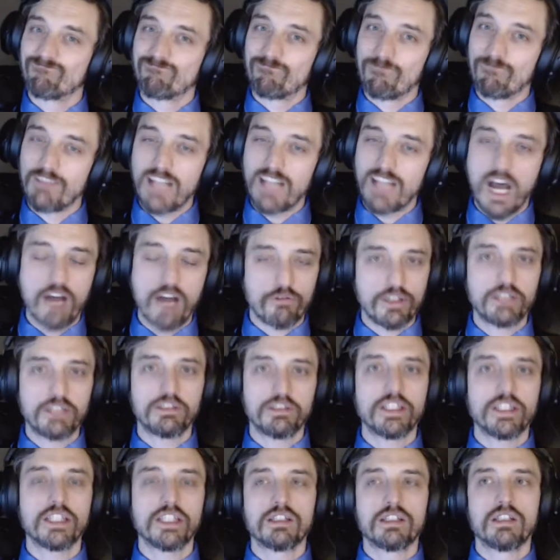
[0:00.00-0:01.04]
Not
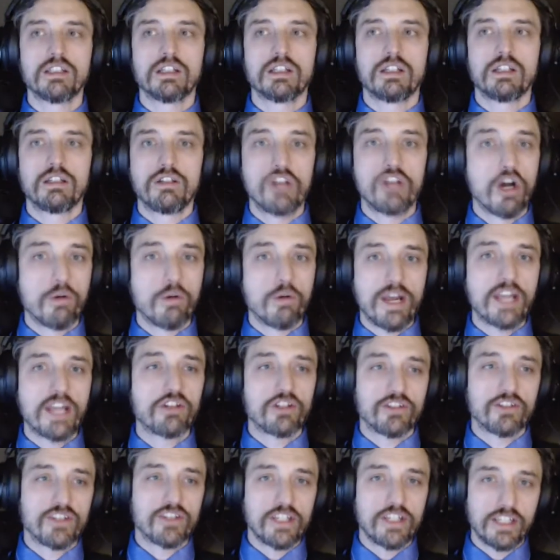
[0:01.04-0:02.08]
really. No. no.
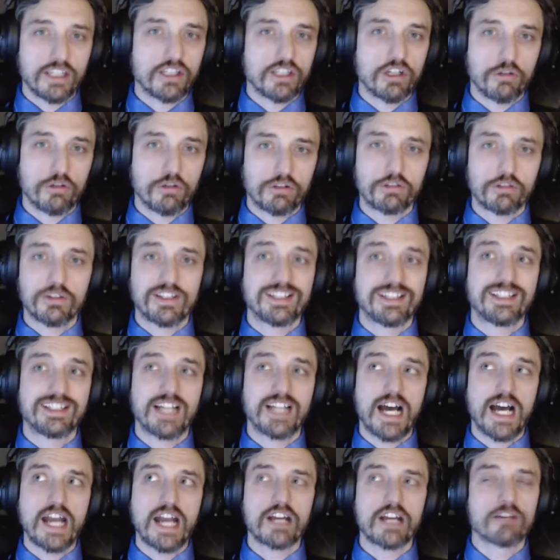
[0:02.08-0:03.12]
agency can go through its
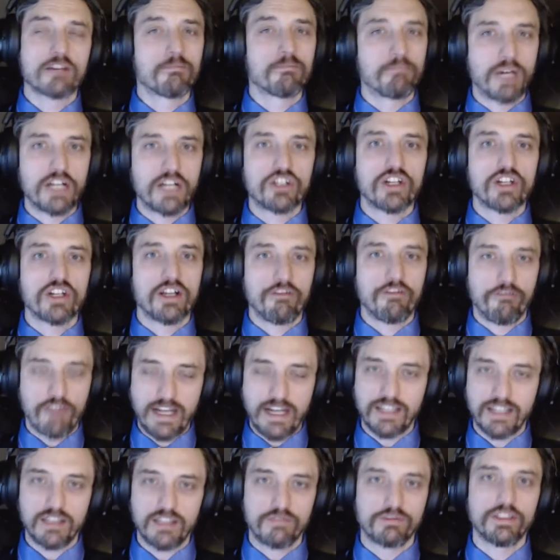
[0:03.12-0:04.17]
entire budget
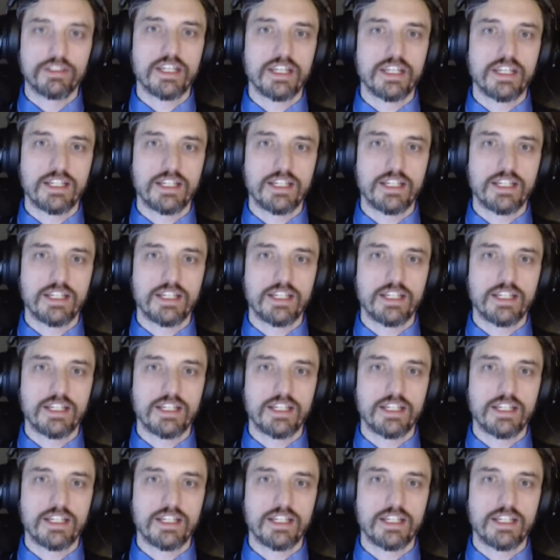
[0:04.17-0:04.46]
effectively